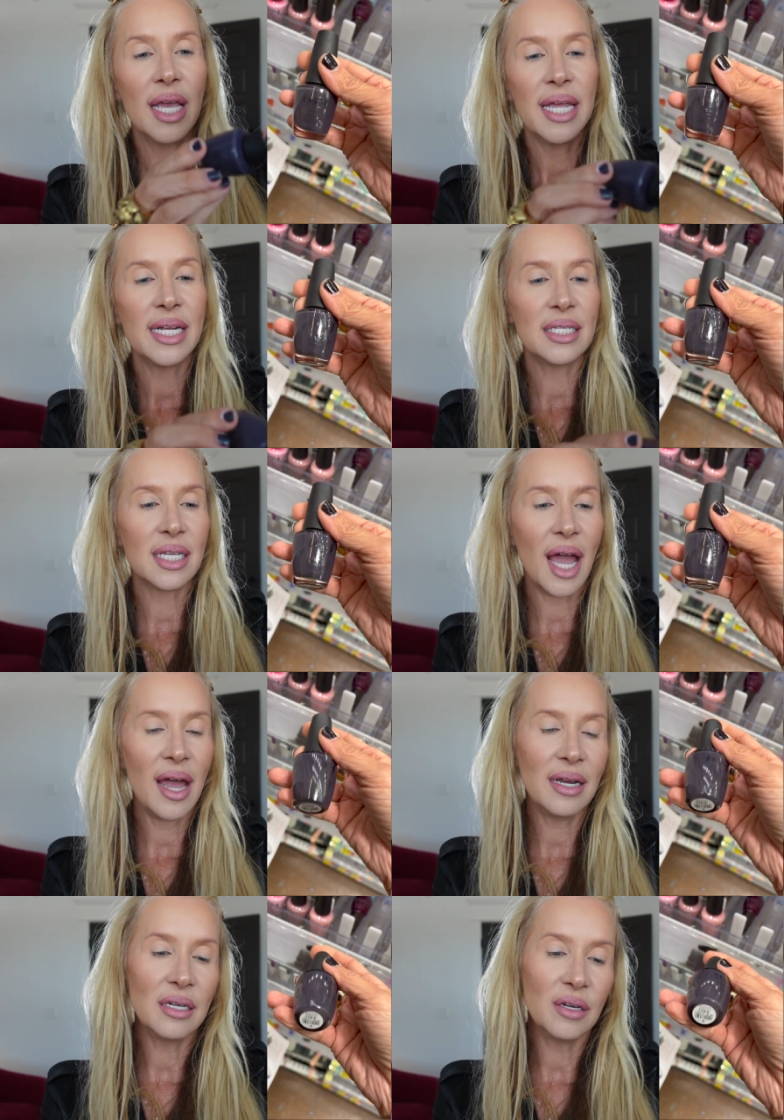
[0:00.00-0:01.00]
It's
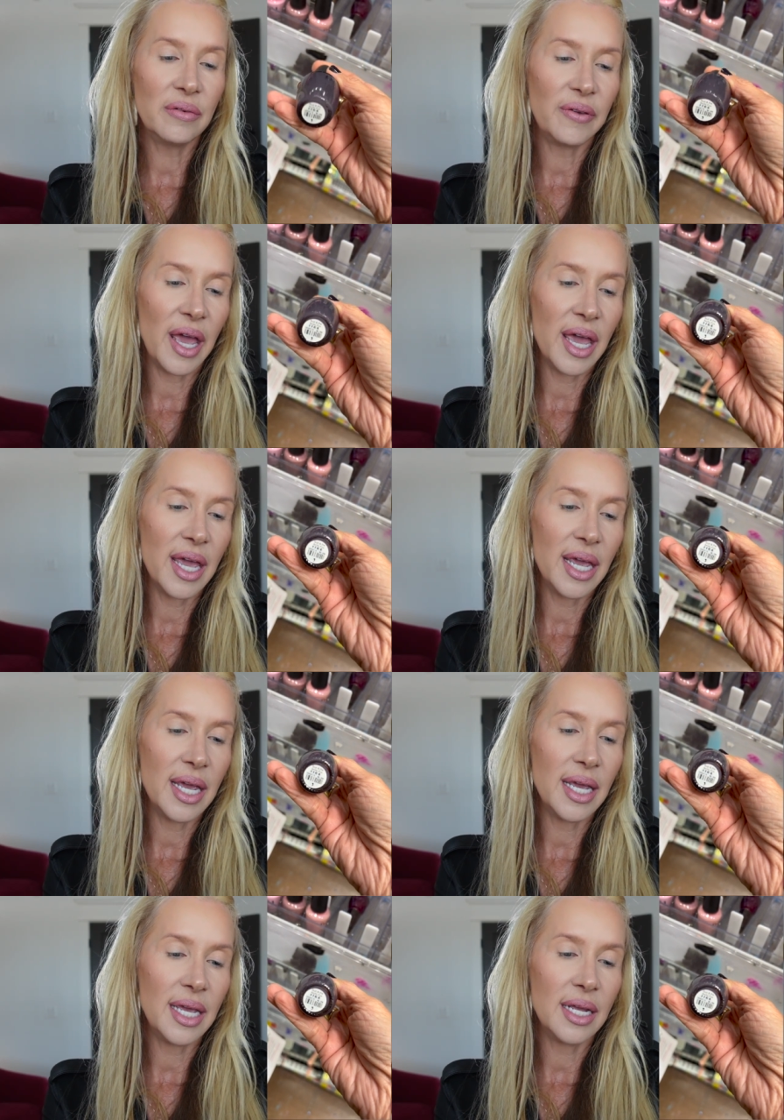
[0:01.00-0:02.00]
kind of
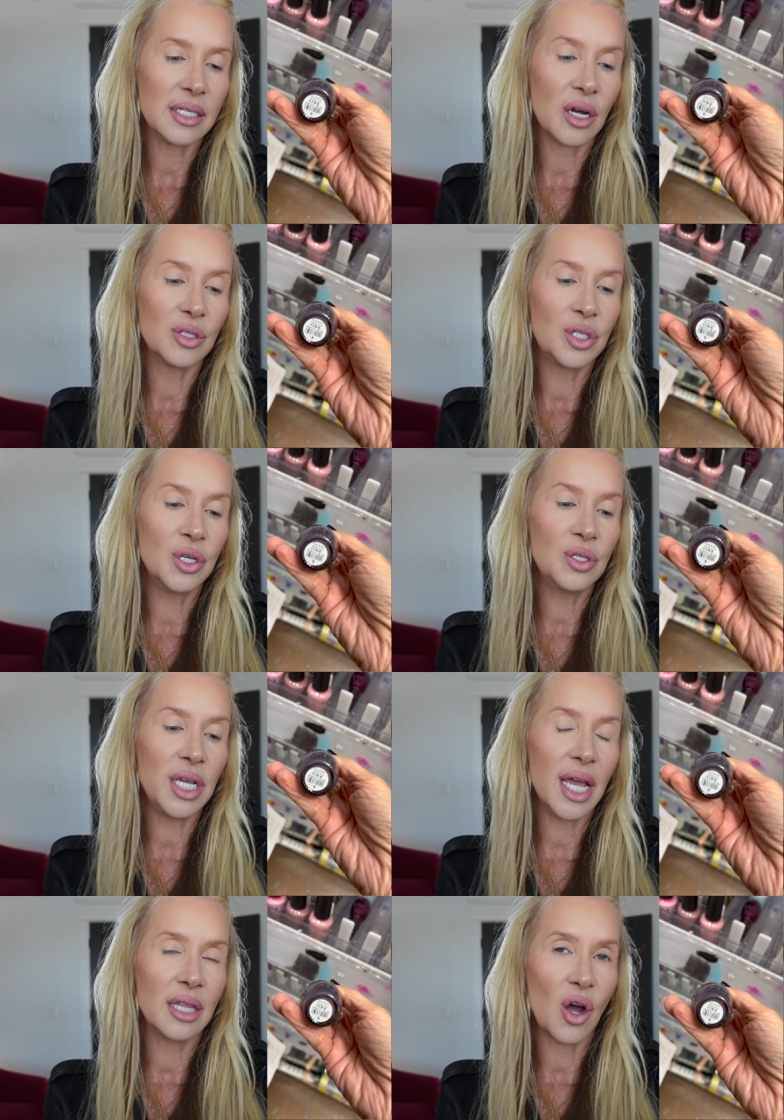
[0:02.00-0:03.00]
a, it's called
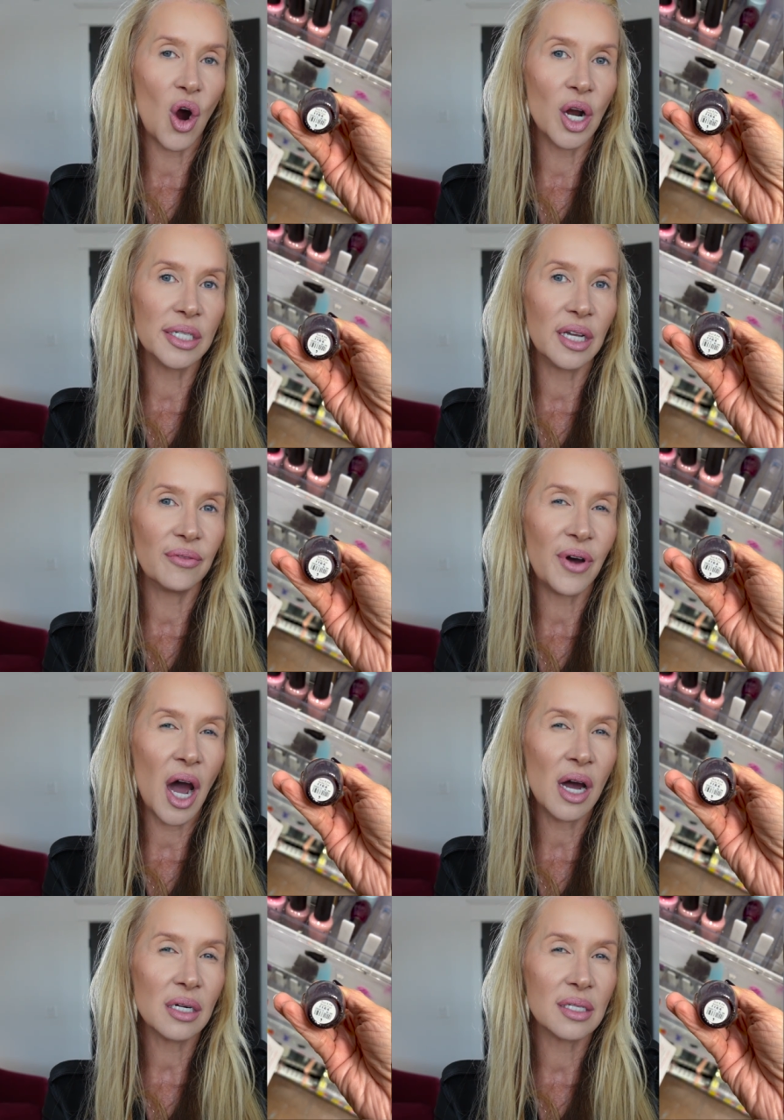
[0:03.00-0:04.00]
Suzi and the Arctic
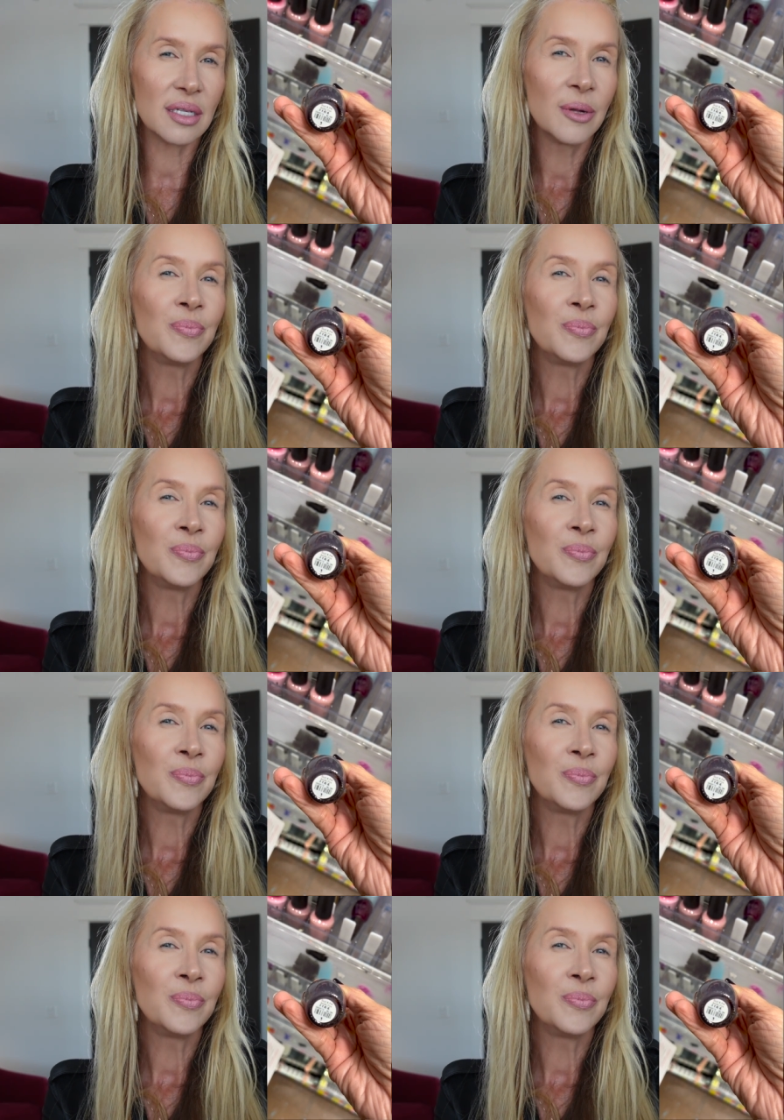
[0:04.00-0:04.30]
Fox.